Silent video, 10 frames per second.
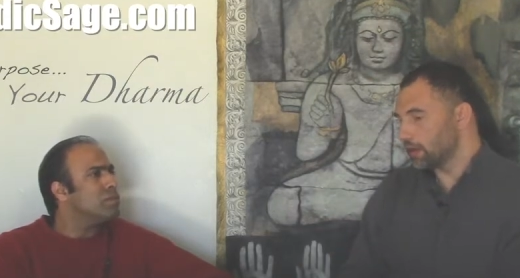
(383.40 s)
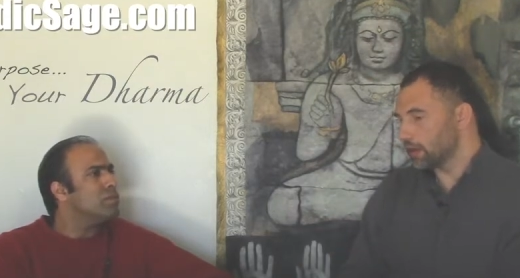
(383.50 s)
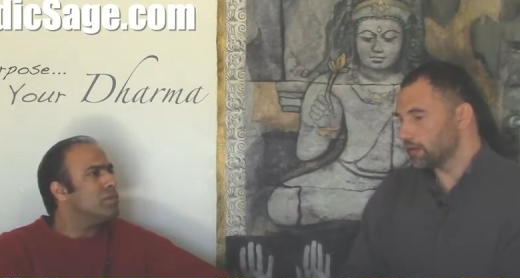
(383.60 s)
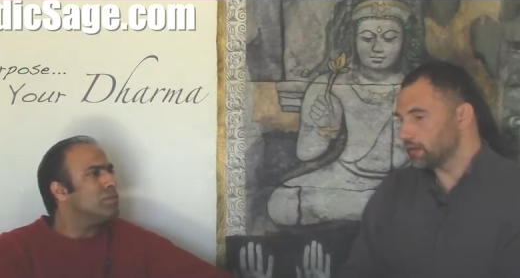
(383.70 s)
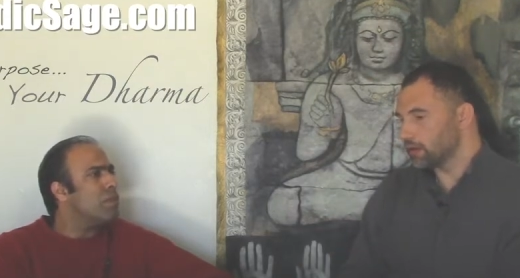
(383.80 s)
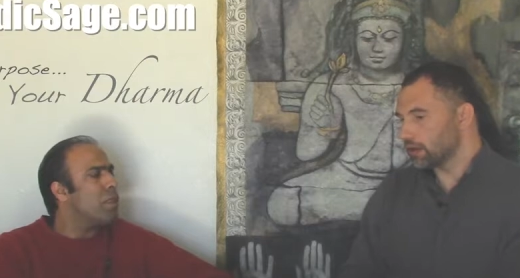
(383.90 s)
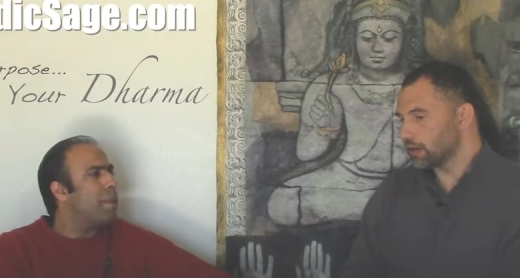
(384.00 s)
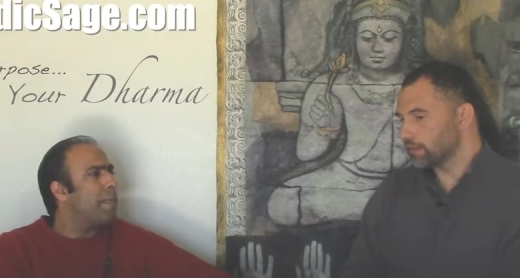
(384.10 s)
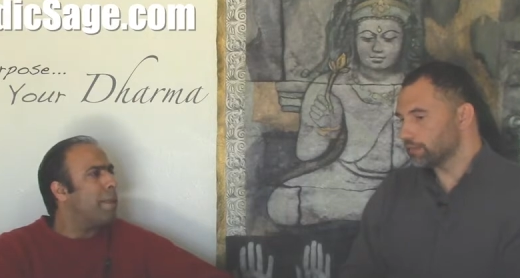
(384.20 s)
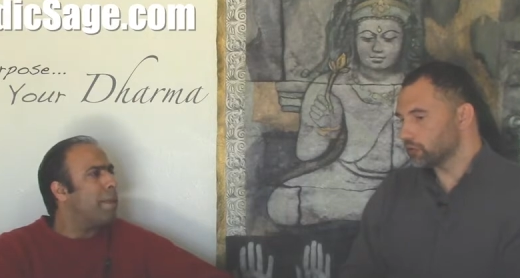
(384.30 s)
Speaker 1: And
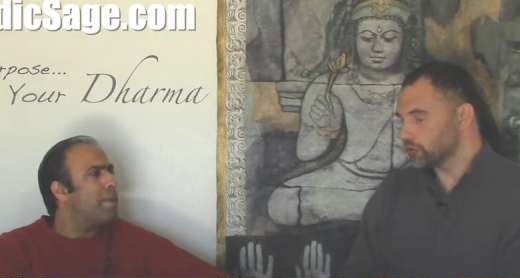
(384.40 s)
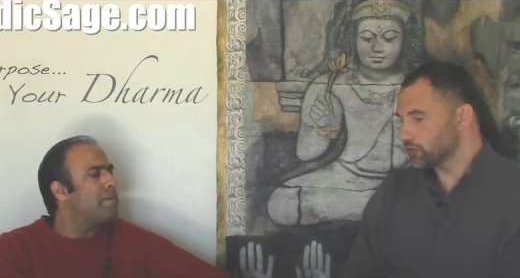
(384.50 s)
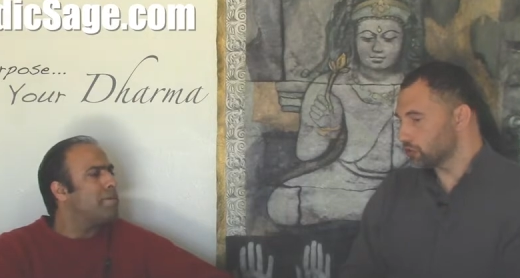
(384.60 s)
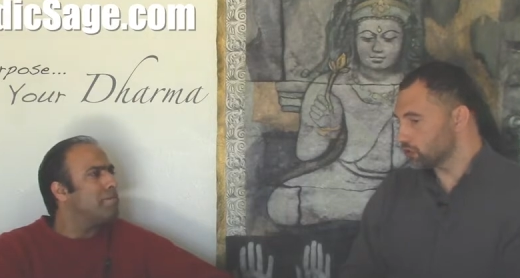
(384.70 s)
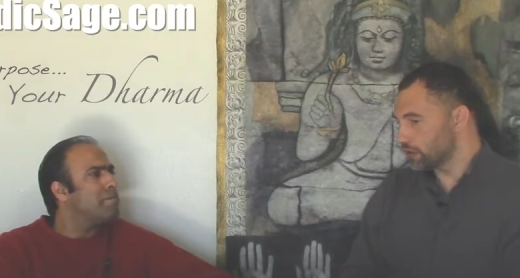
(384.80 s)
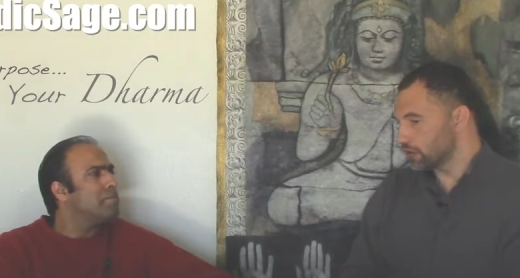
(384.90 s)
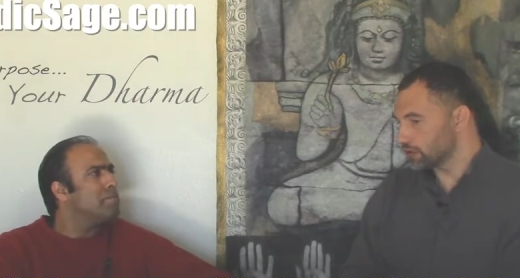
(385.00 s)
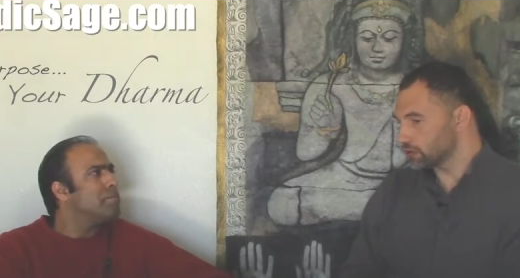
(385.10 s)
um, Jyotish Vedic